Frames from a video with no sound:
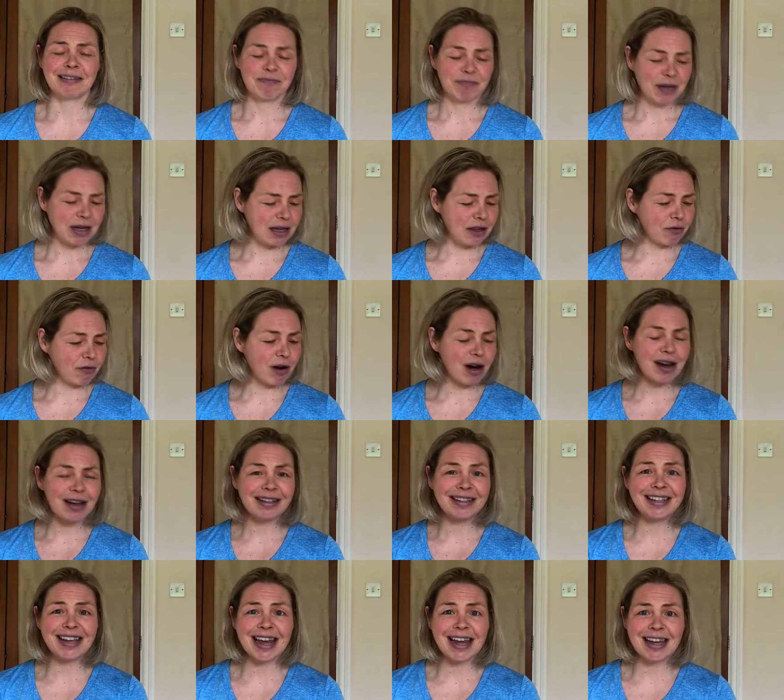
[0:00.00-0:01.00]
either at a
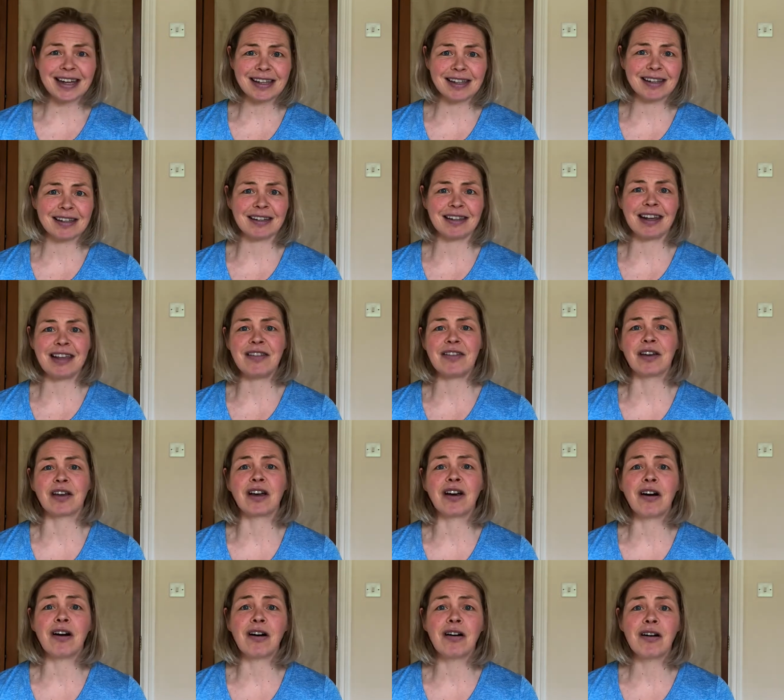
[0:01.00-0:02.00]
desk, in the
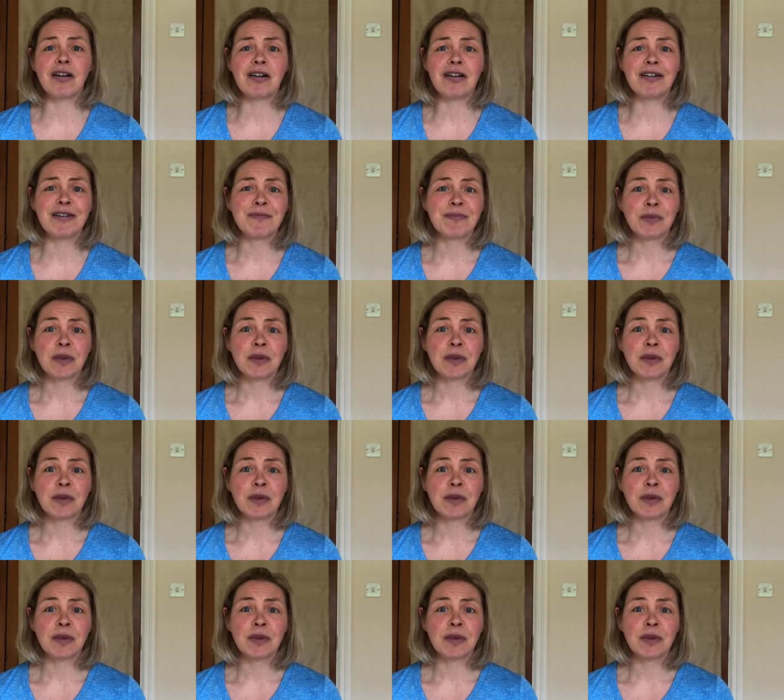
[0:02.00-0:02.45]
car,